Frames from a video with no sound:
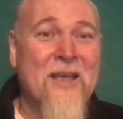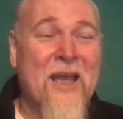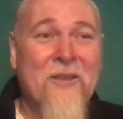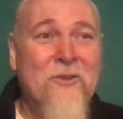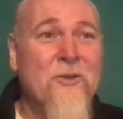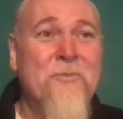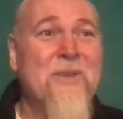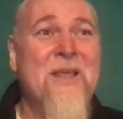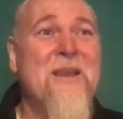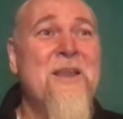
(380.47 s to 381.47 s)
And they could,
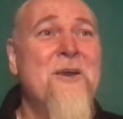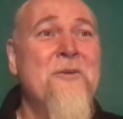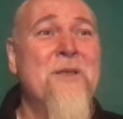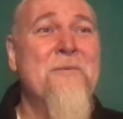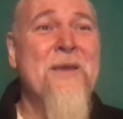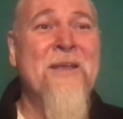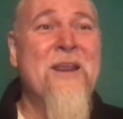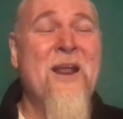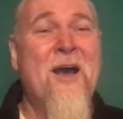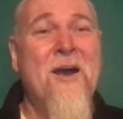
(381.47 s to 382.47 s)
but they know they're making
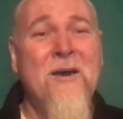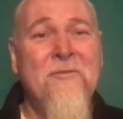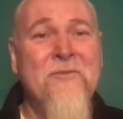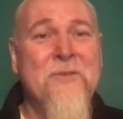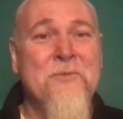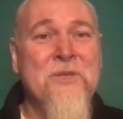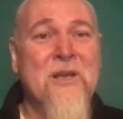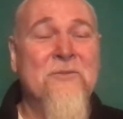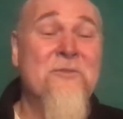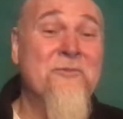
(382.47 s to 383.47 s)
it hard for
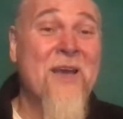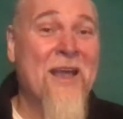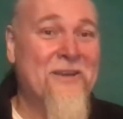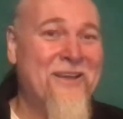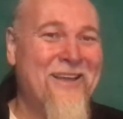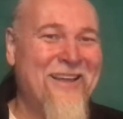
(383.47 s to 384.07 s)
themselves. In fact,